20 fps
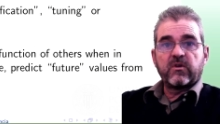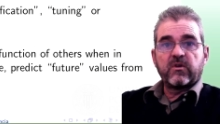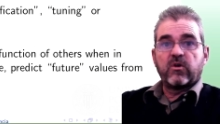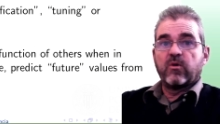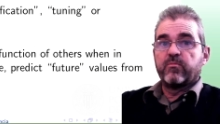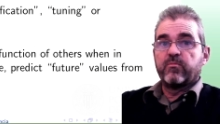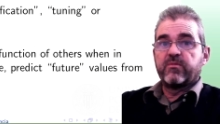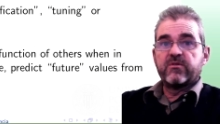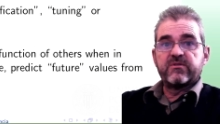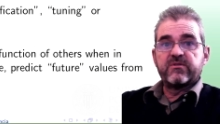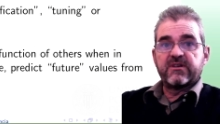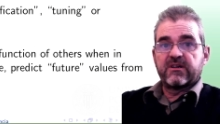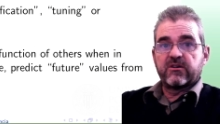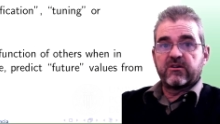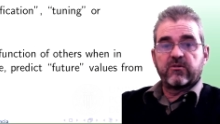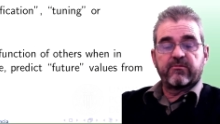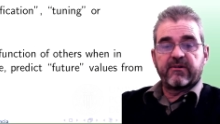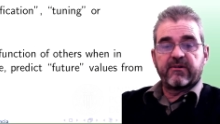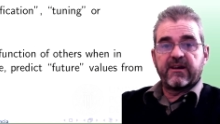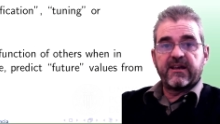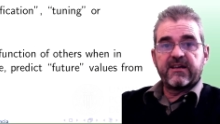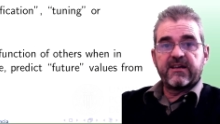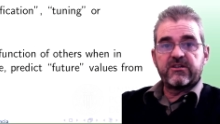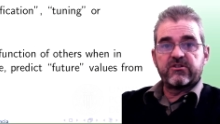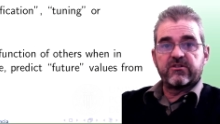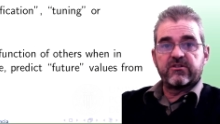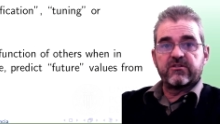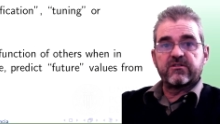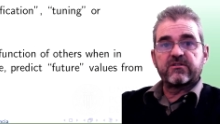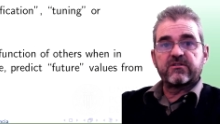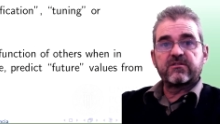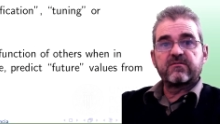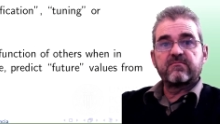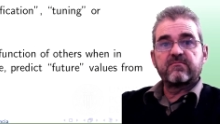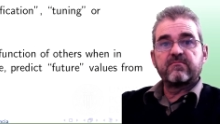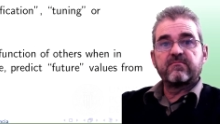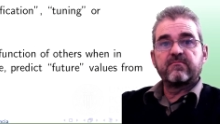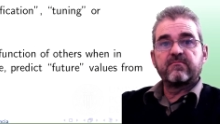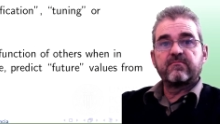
computing correlations